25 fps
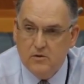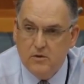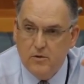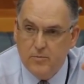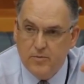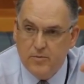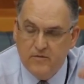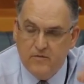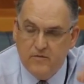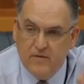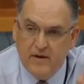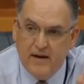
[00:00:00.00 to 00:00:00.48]

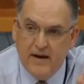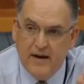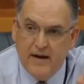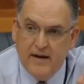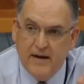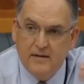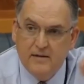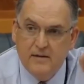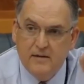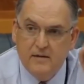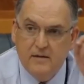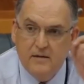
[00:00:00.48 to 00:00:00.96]
to
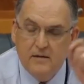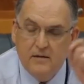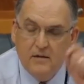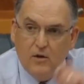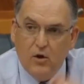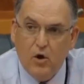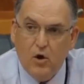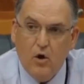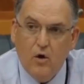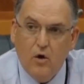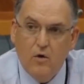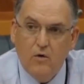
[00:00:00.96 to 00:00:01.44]
provide
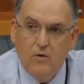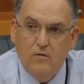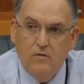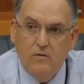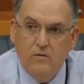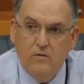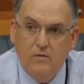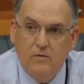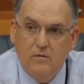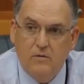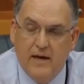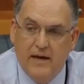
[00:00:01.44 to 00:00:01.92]

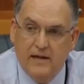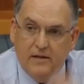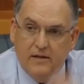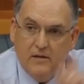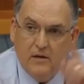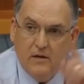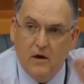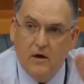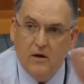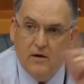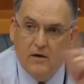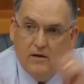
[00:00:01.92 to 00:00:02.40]
coal
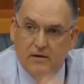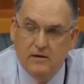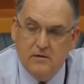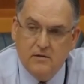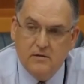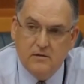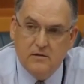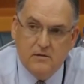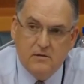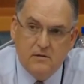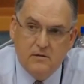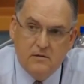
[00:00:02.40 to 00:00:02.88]
at
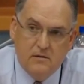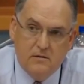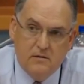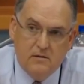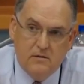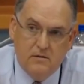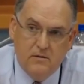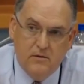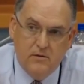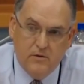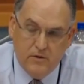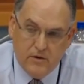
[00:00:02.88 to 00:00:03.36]
Arnott.
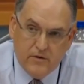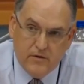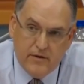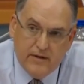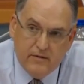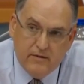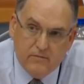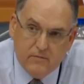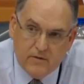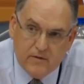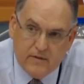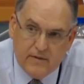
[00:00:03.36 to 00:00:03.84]
You
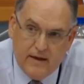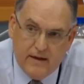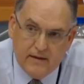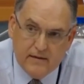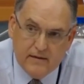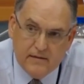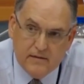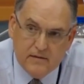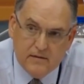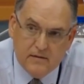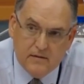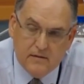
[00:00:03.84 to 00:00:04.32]
agree with that?